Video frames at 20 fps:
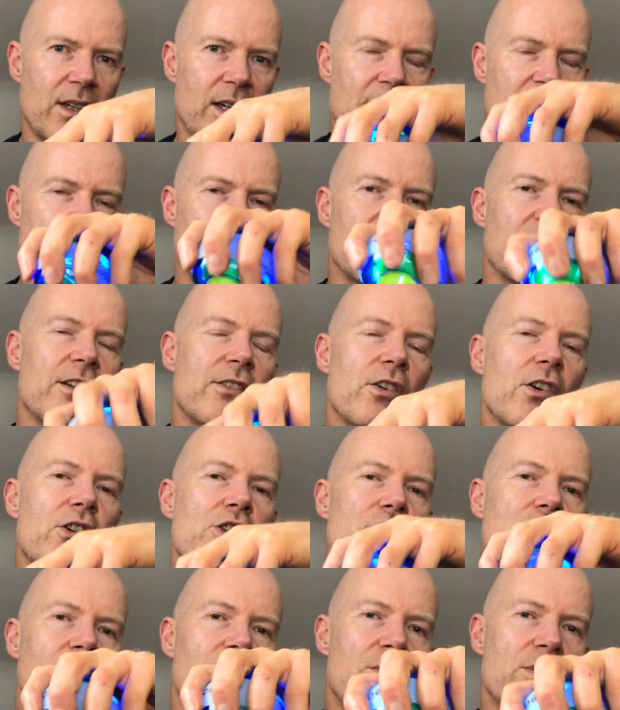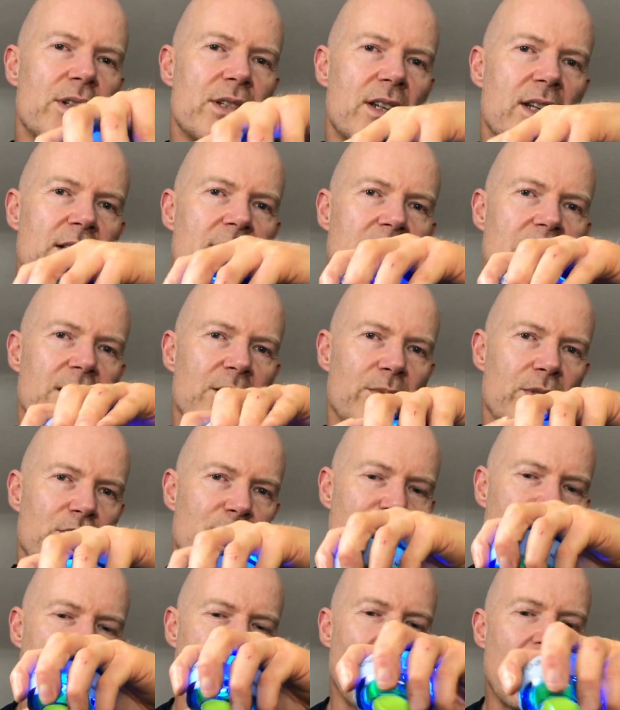It's an inertial resistance which
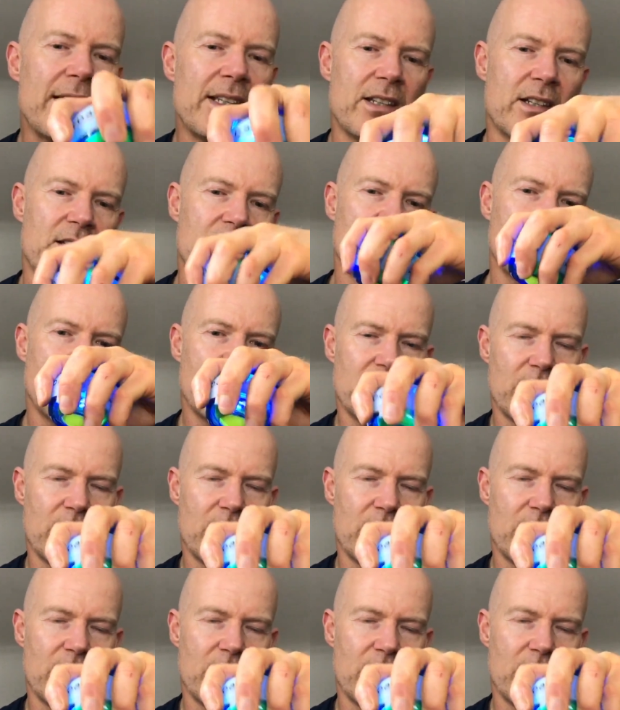fights.